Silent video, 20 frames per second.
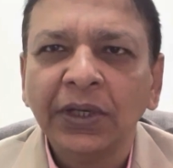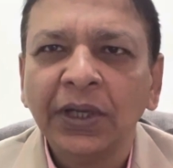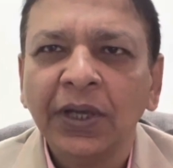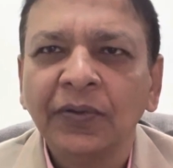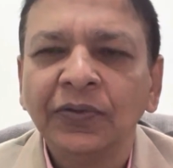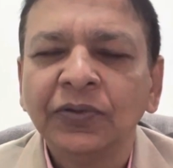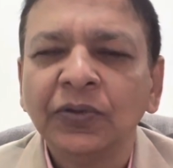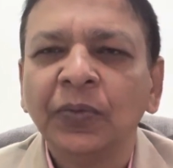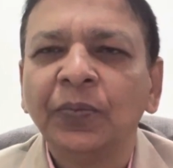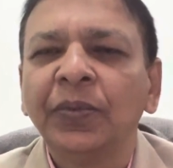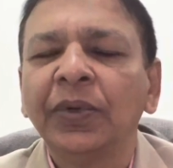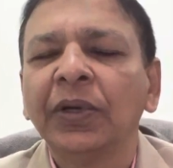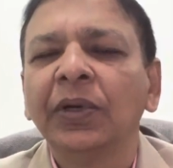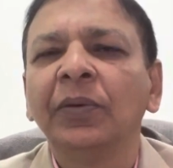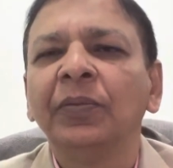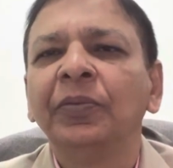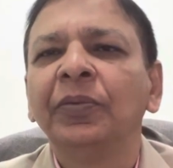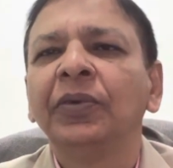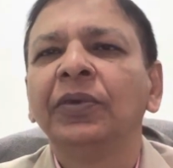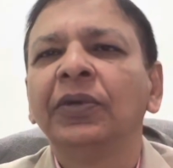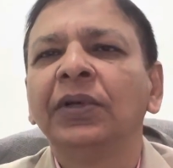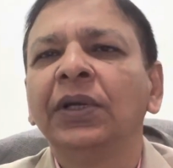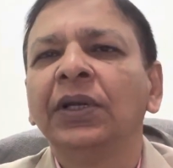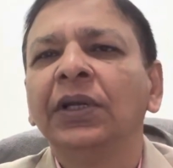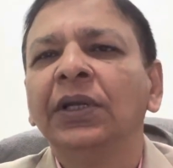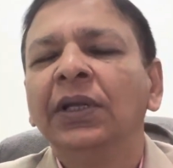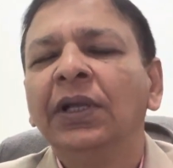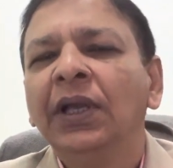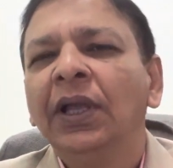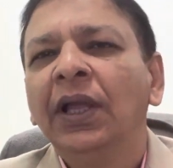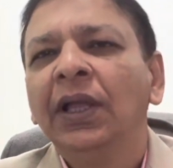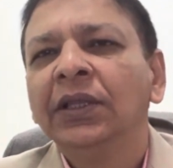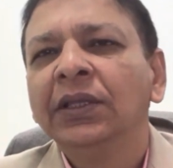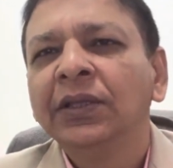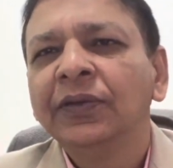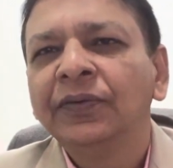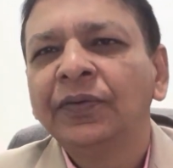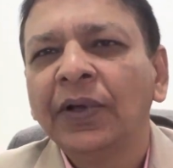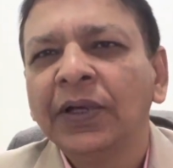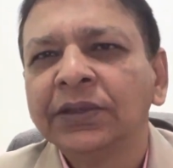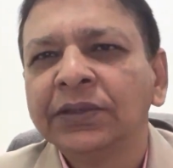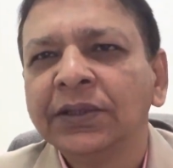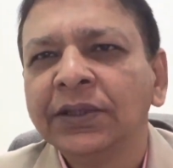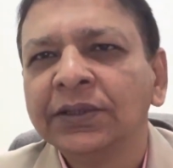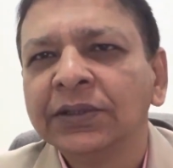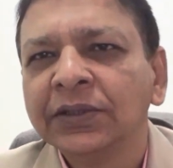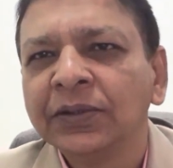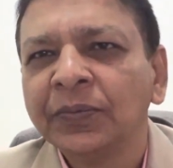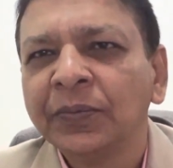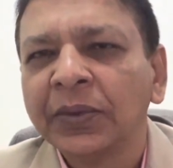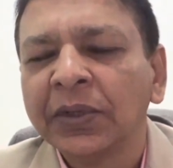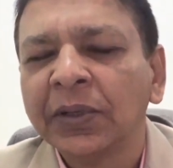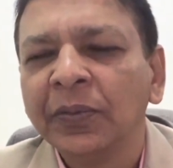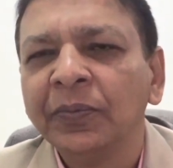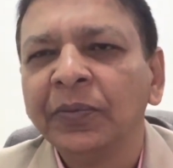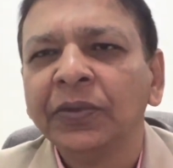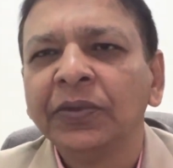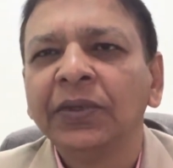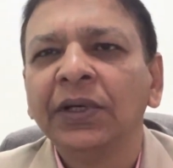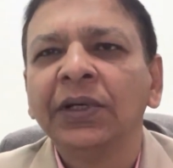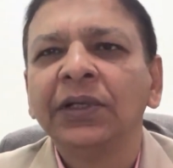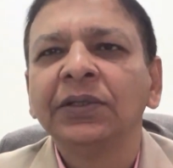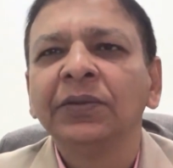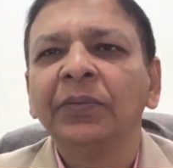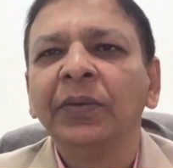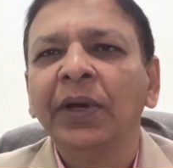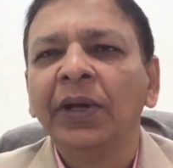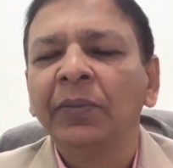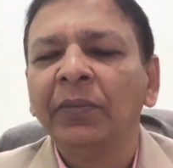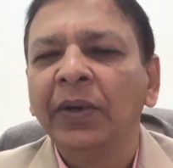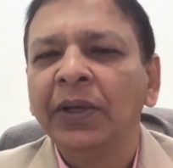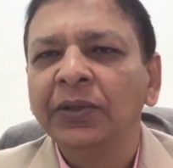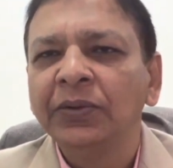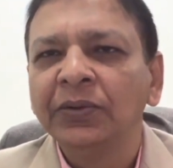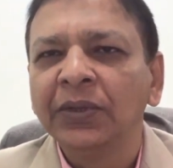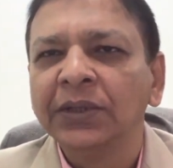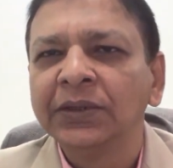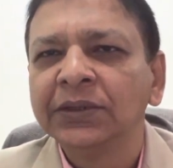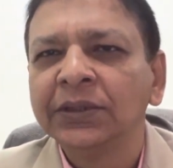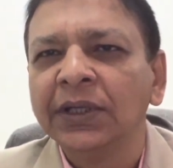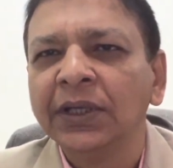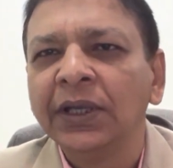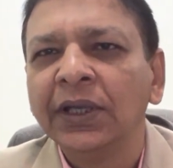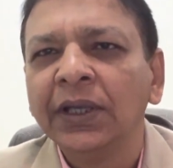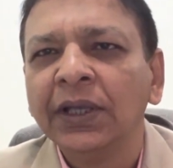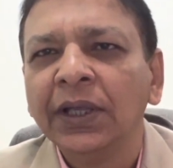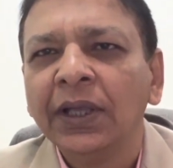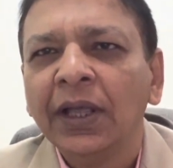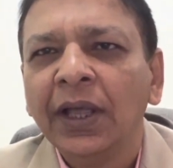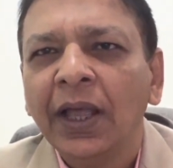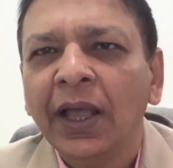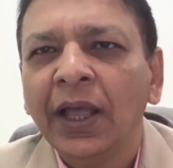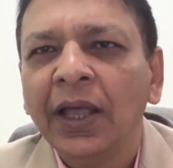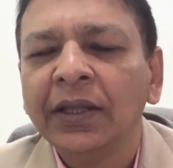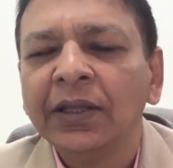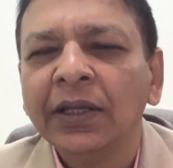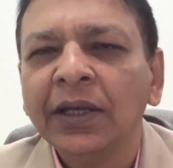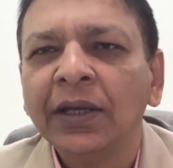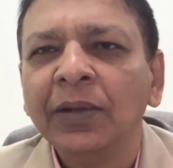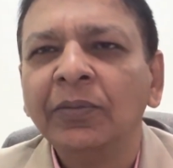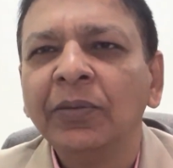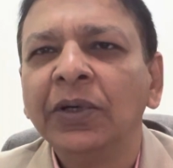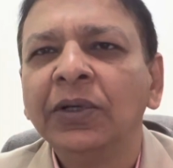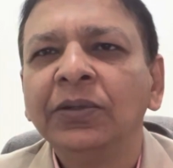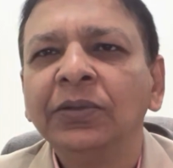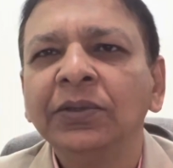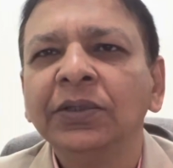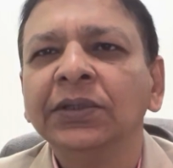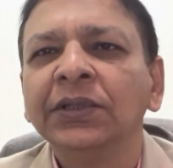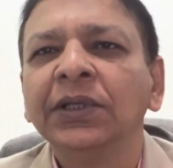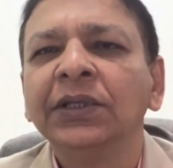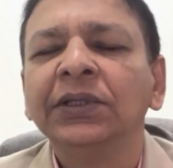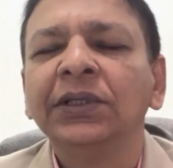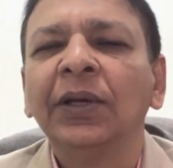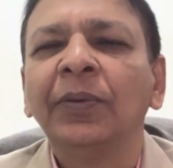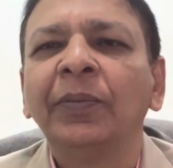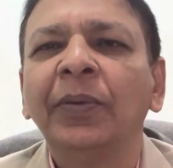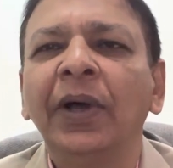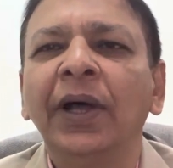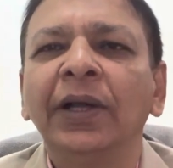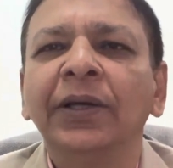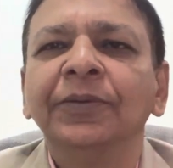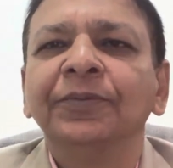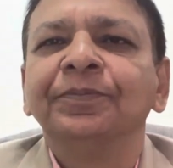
of supercomputer, and the fastest supercomputer is made by USA, and the number 2 is in Japan.